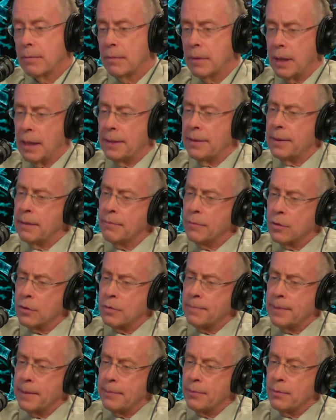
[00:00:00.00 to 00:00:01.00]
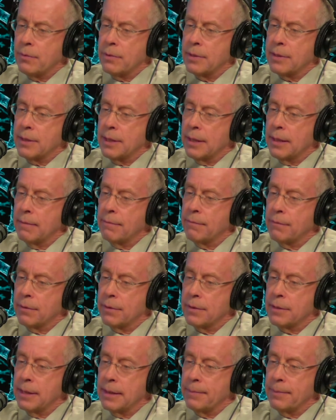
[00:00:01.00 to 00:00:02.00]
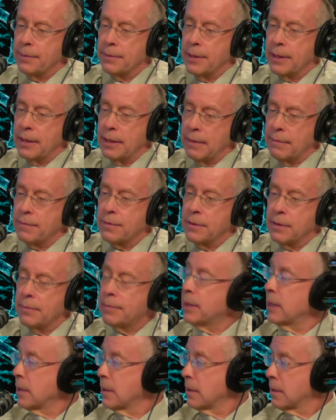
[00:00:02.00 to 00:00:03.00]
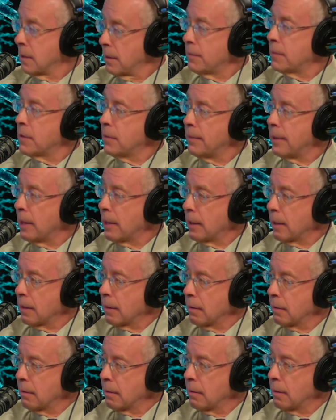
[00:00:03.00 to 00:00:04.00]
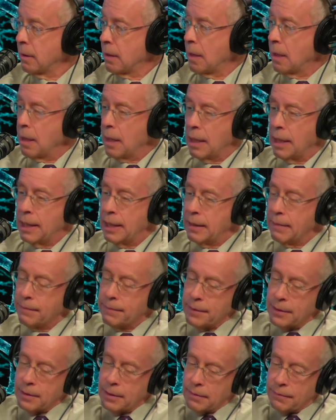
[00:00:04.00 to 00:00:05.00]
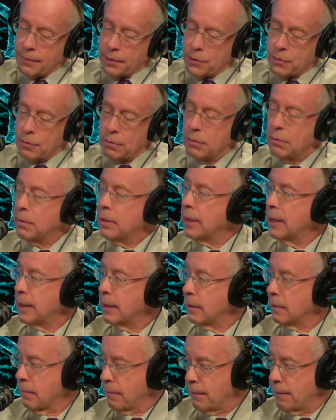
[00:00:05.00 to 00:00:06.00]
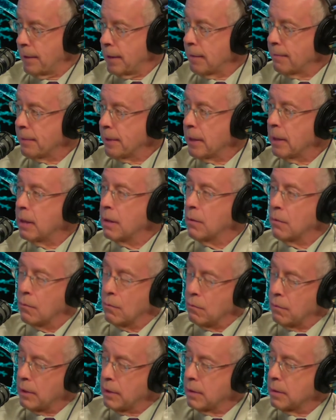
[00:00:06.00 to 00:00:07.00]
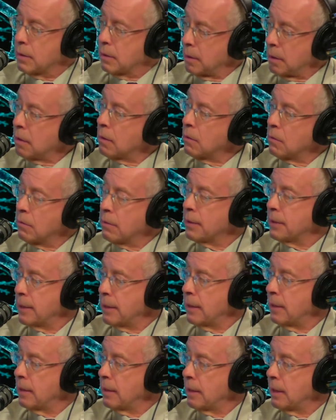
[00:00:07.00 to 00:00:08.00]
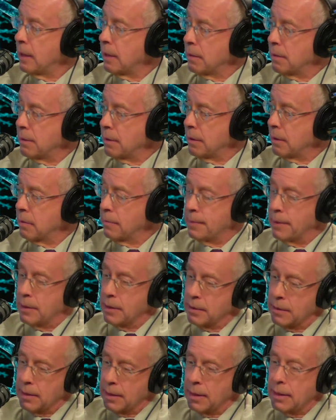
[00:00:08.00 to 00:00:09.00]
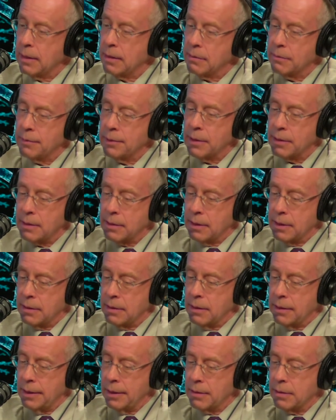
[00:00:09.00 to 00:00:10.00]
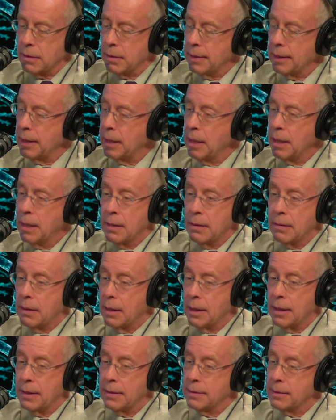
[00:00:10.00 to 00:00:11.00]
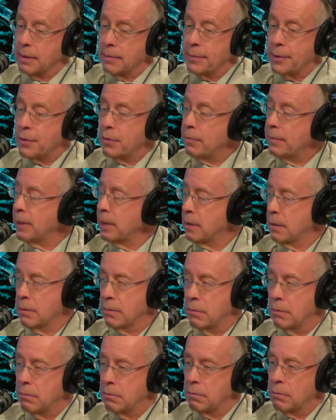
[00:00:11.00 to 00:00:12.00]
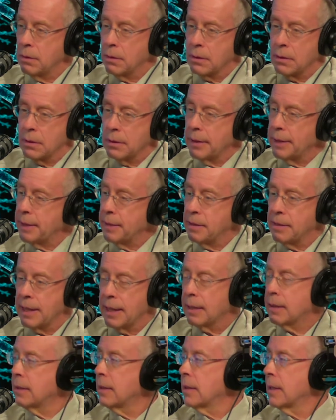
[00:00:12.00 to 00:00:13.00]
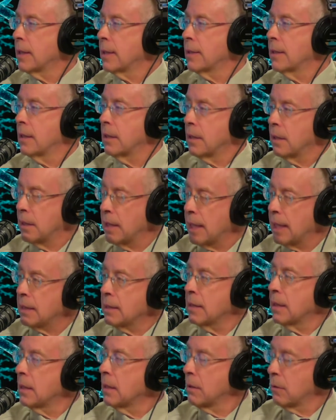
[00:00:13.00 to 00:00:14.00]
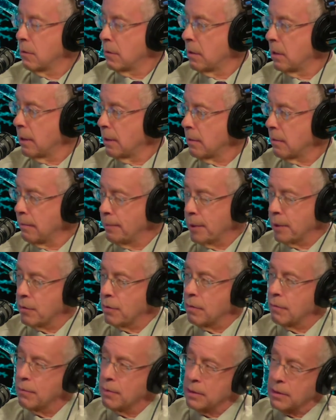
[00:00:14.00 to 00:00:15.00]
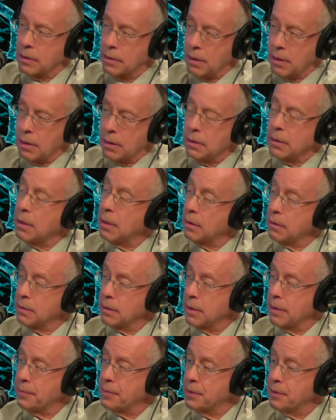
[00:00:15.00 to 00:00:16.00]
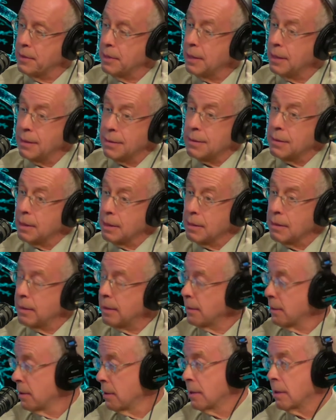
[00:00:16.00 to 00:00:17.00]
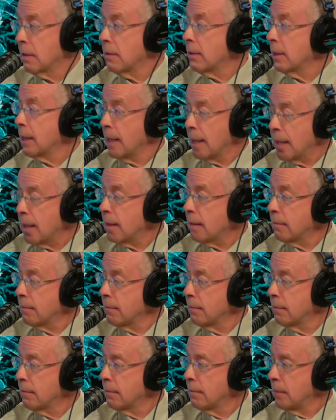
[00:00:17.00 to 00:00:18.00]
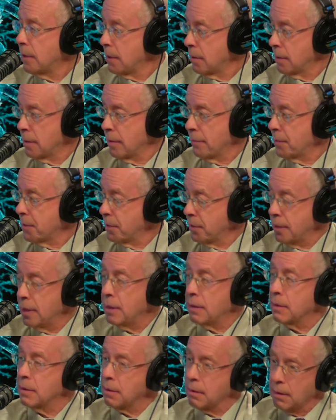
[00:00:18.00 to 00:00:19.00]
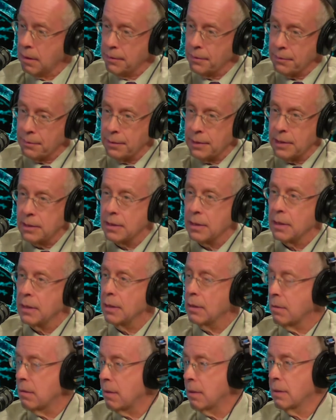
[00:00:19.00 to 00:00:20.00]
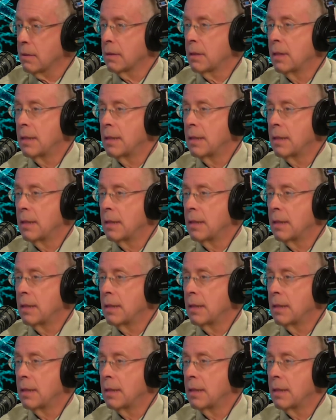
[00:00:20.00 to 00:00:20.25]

I think most people would say, for example, that if someone is symptomatic, and if the individual and the family wants to know what the etiology is, because again, as we discussed initially, uh, someone who meets who looks exactly like the classic clinical picture of what's called Alzheimer's disease doesn't necessarily have Alzheimer's disease. There are other things that can cause